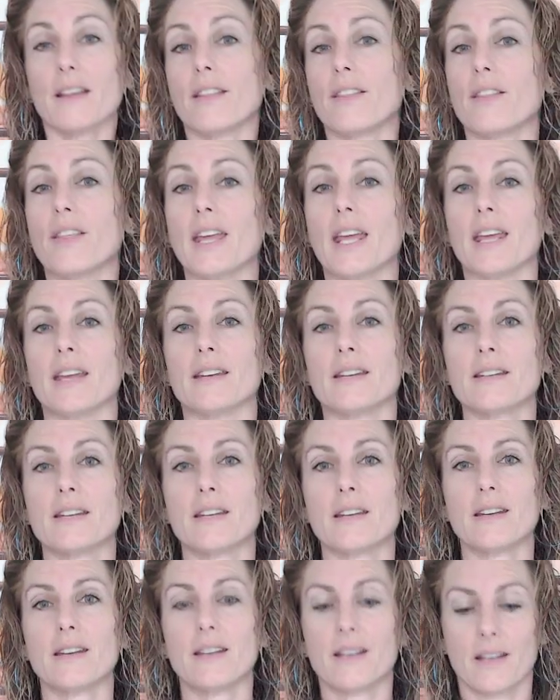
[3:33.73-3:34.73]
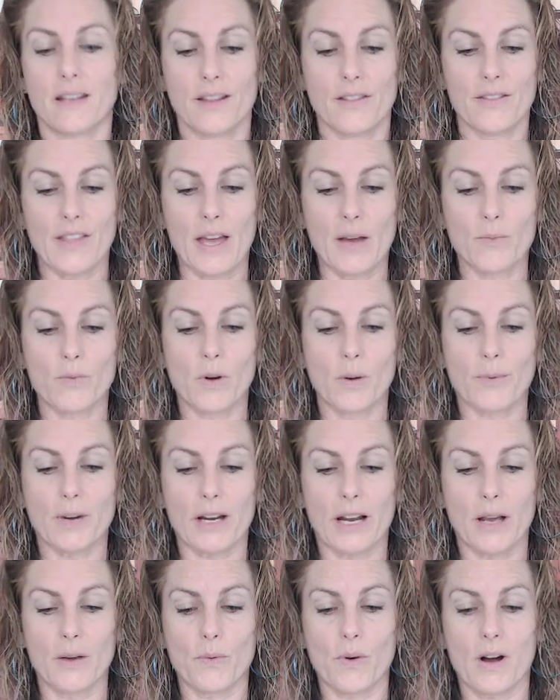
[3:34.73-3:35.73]
Then, that
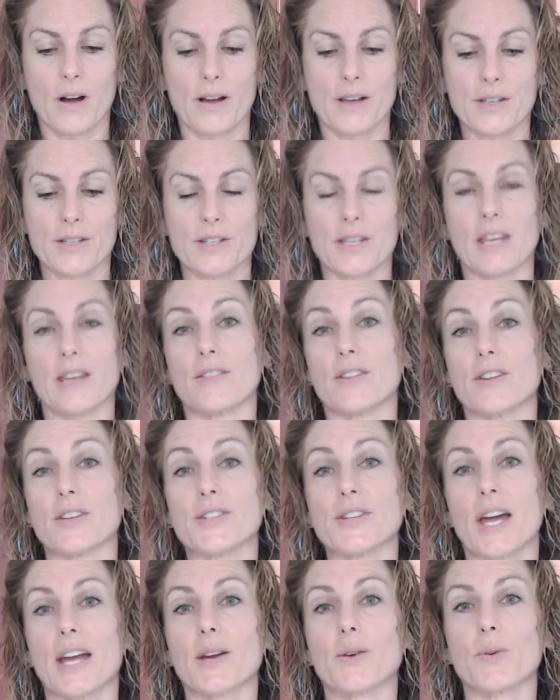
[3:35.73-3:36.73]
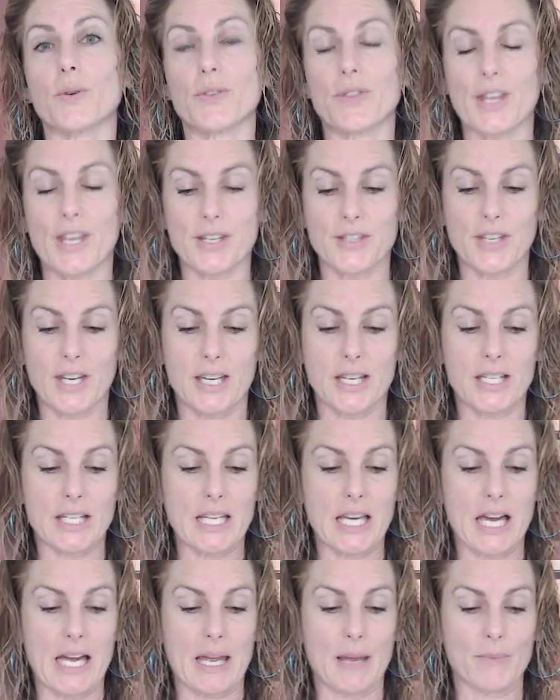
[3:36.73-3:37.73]
woman I was in the psych ward that second
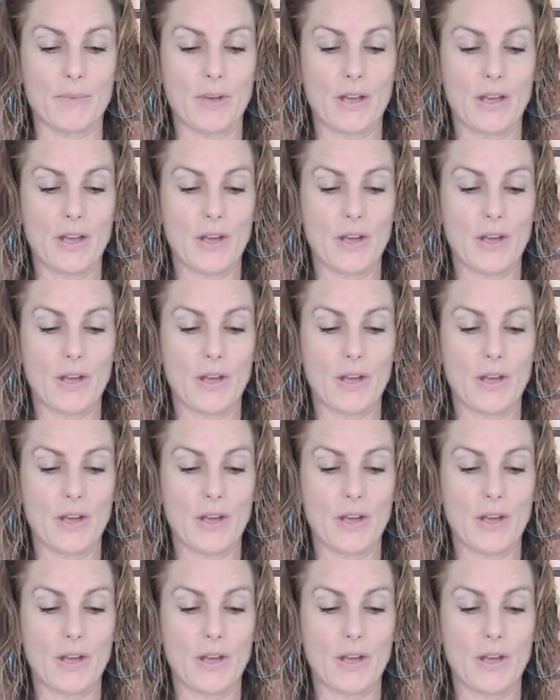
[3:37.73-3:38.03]
time